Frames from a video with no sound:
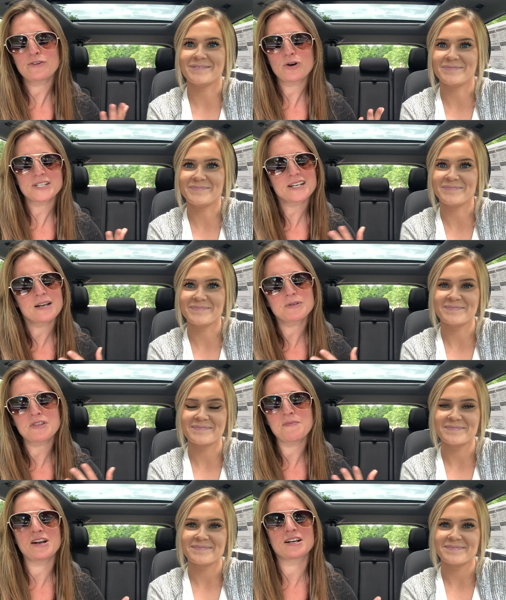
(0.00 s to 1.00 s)
Speaker 1: of course, it comes with
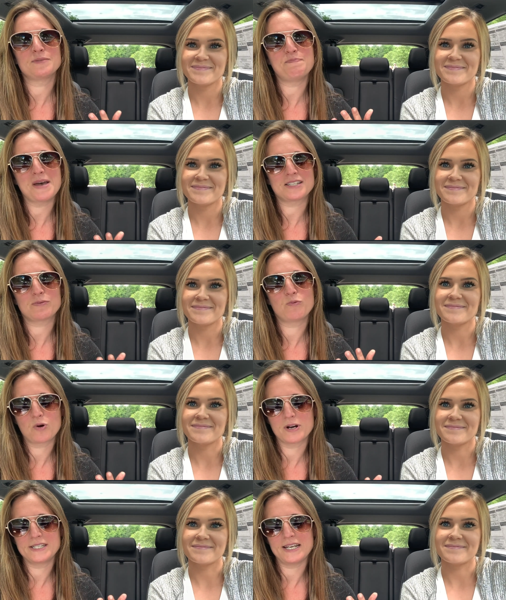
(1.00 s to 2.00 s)
America's best
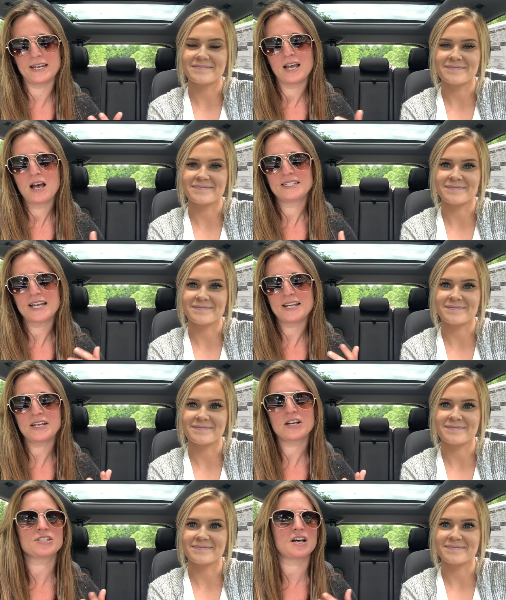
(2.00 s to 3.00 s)
warranty 10
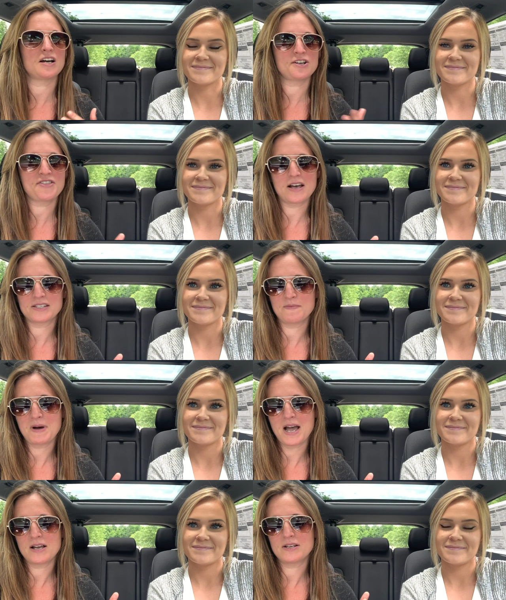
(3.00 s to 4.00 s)
years, 100,000
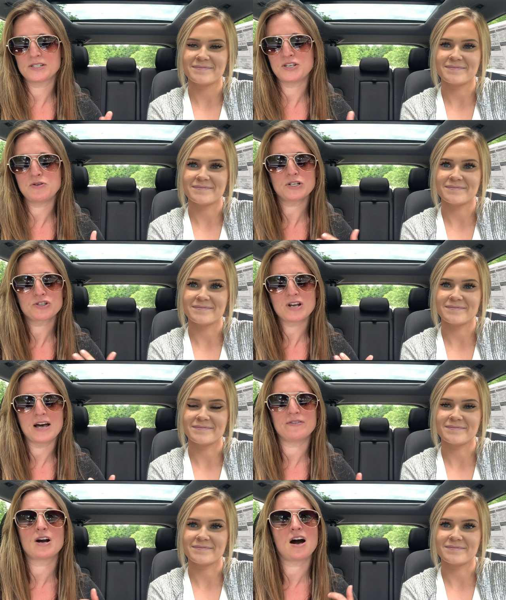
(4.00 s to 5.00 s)
miles, so you can
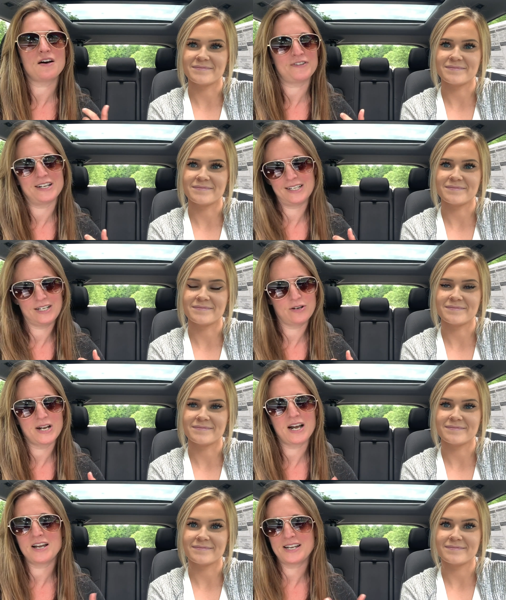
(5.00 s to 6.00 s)
travel confidently knowing
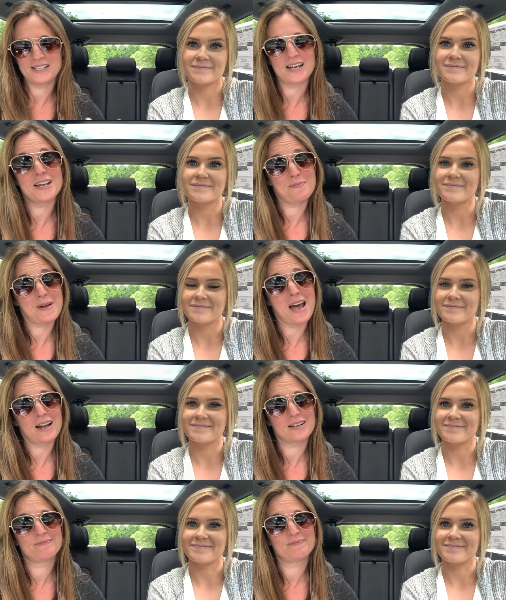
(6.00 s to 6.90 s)
Hyundai's got your back.